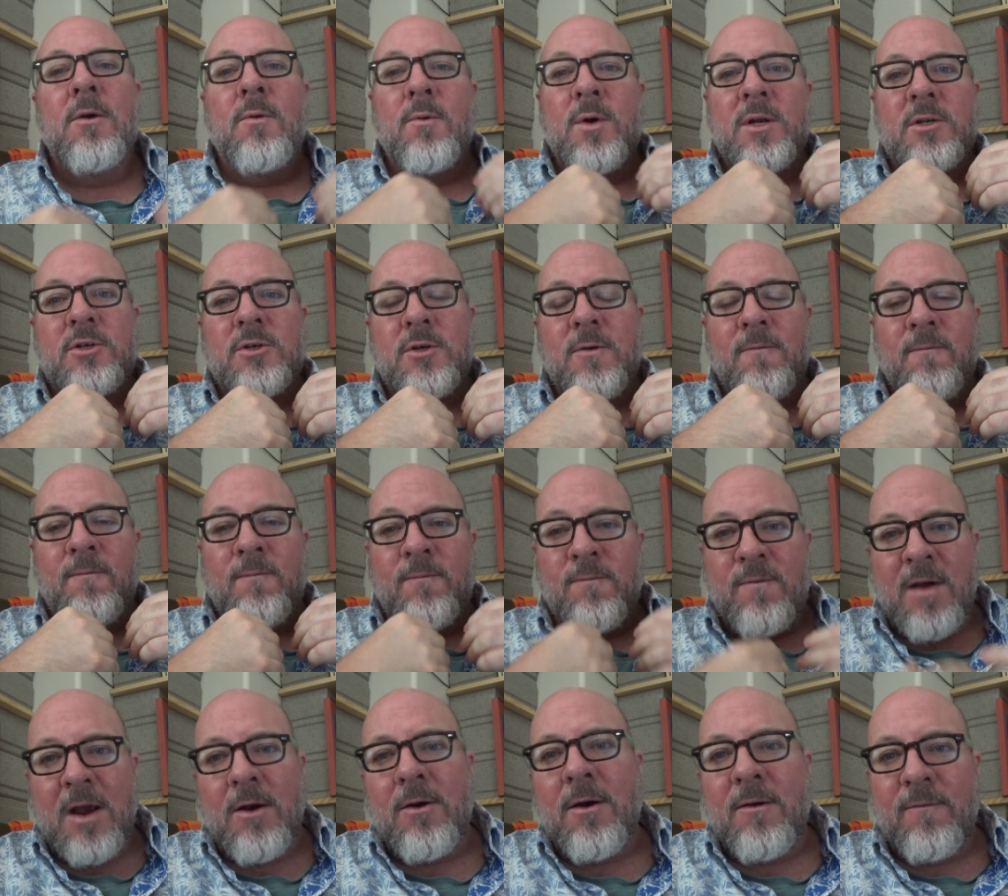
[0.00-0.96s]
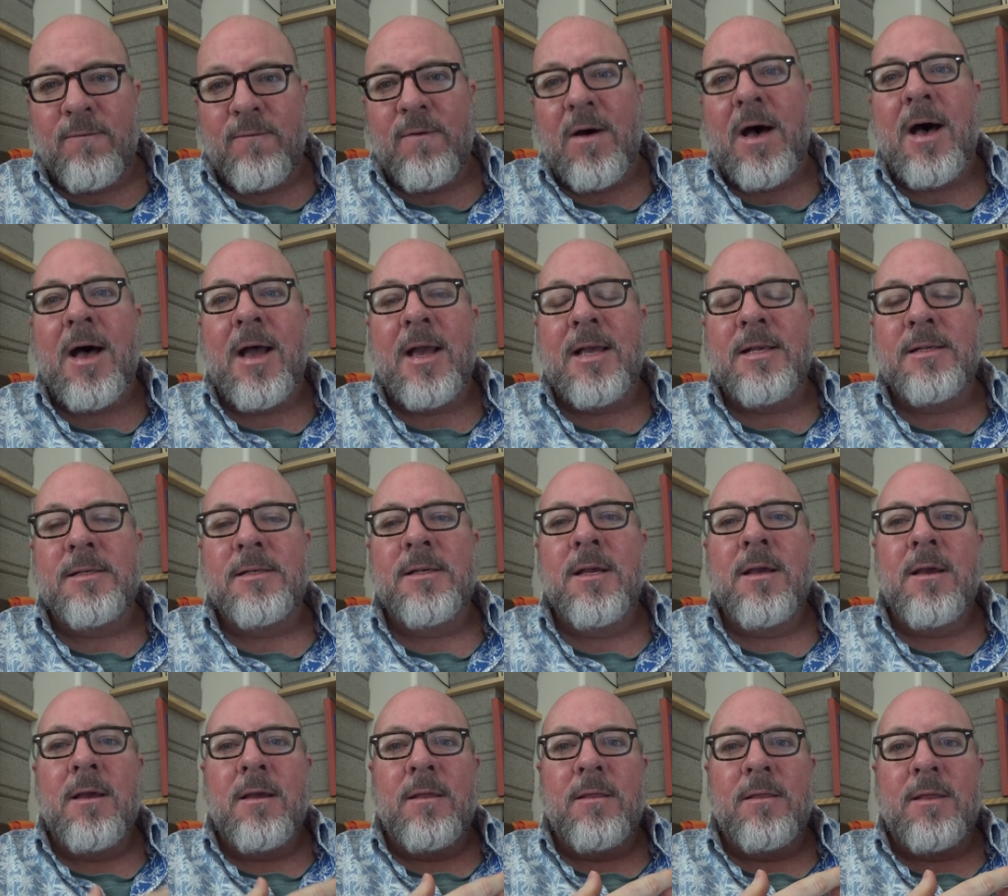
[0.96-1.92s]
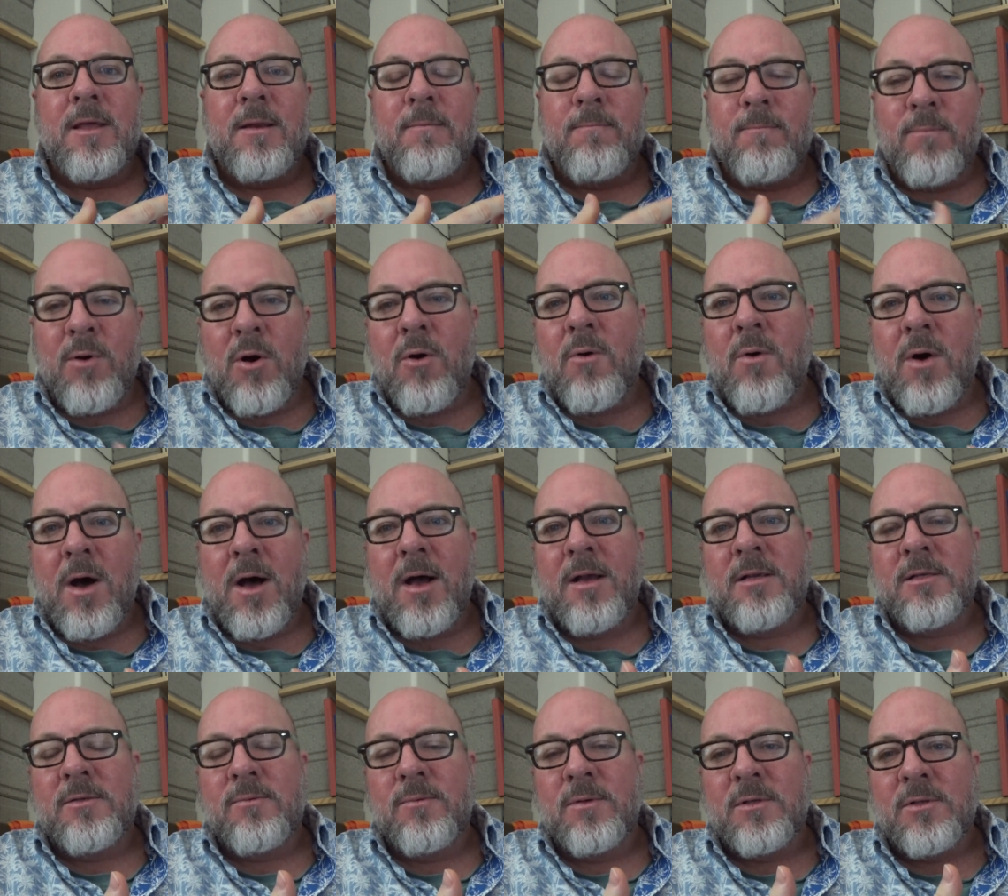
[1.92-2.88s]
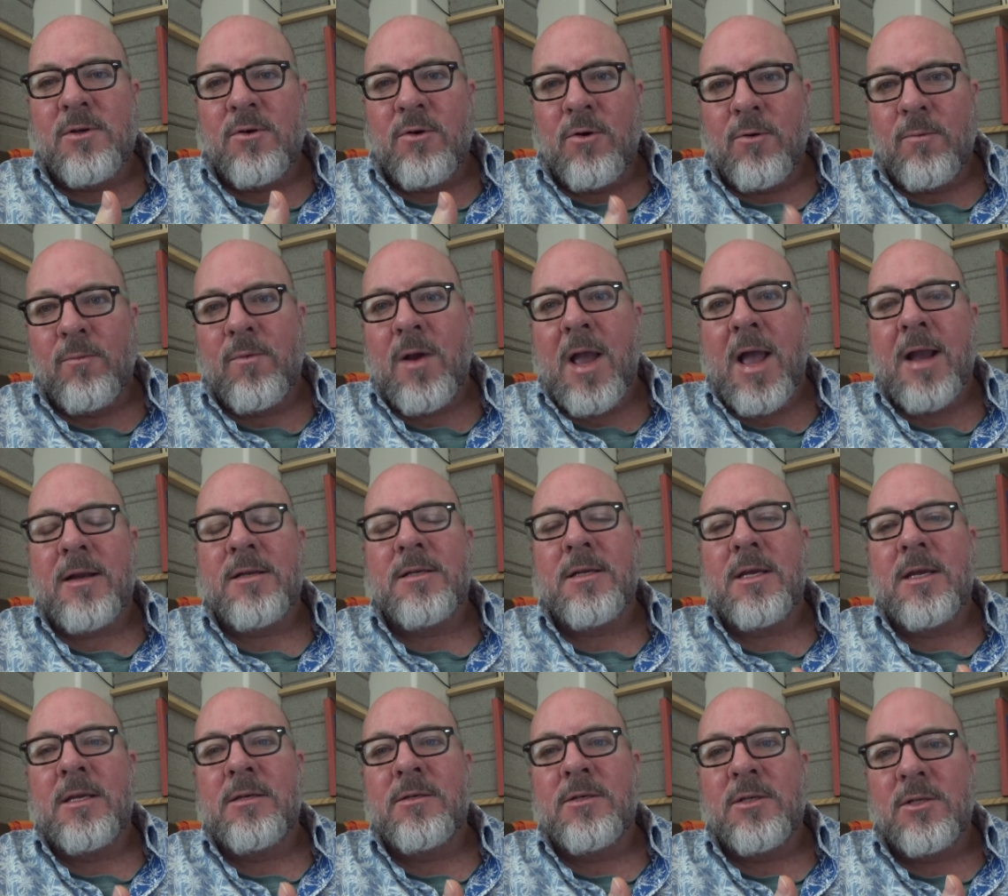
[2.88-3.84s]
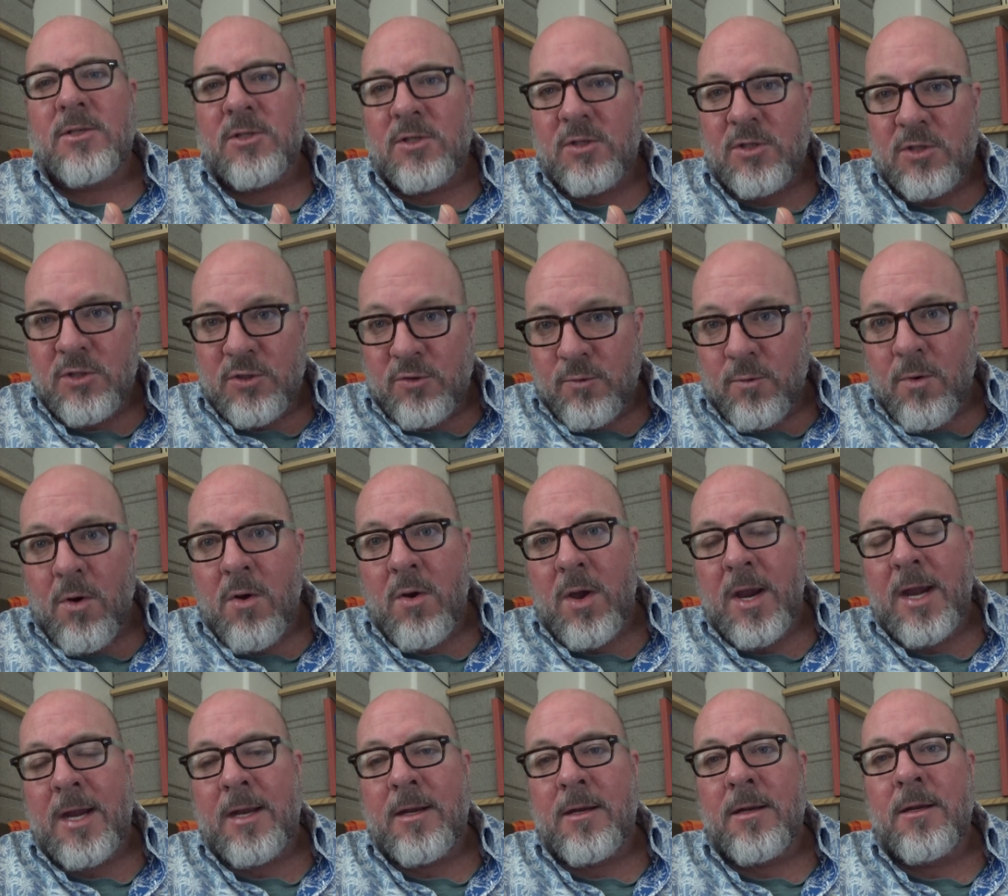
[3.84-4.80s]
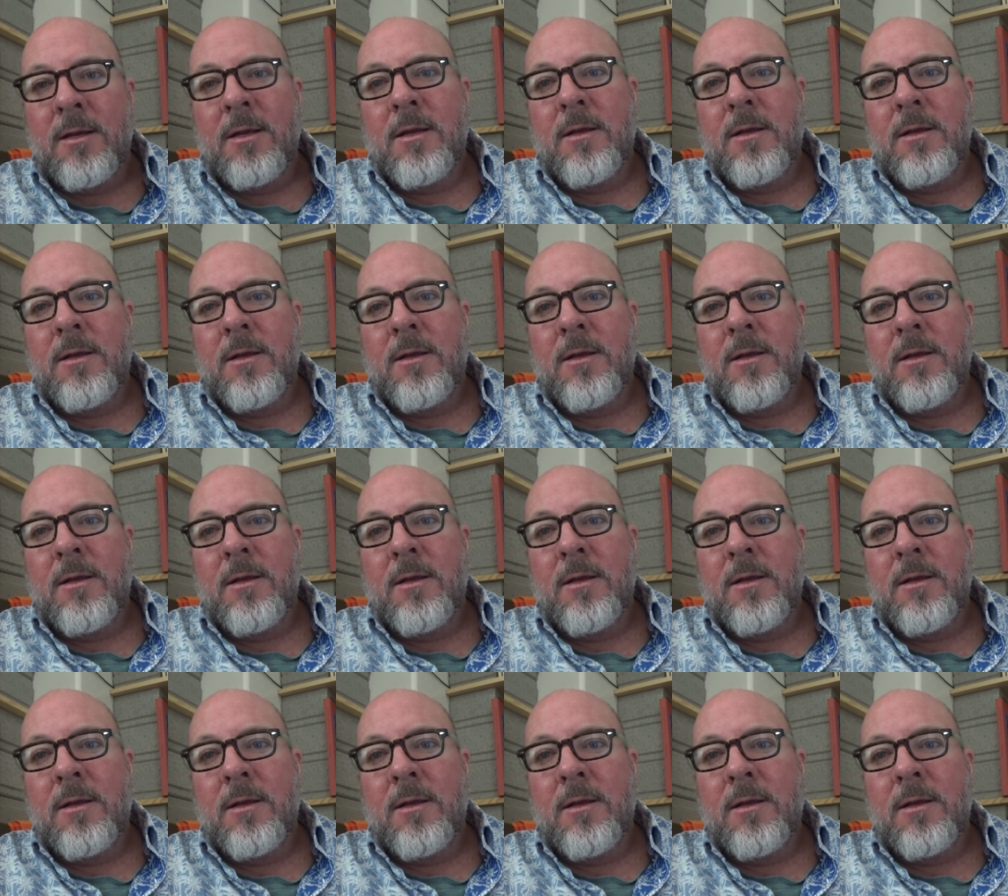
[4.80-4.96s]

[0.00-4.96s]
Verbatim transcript: which verifies that Boas was correct in destroying